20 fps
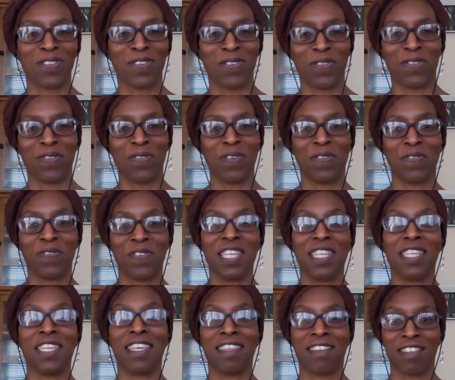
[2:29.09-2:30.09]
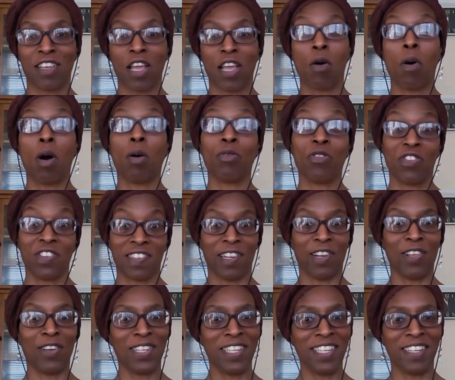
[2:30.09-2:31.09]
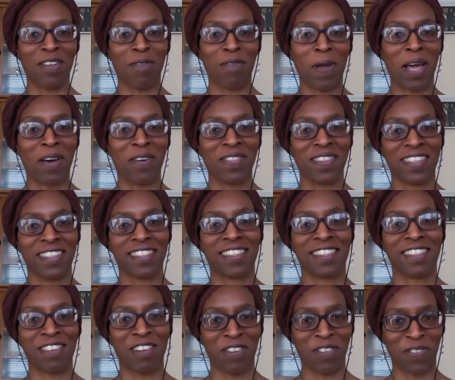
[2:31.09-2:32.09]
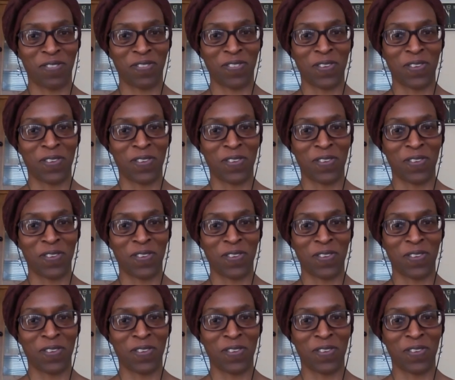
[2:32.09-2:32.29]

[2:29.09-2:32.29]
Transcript: Because 15 years ago, I was just learning about this stuff.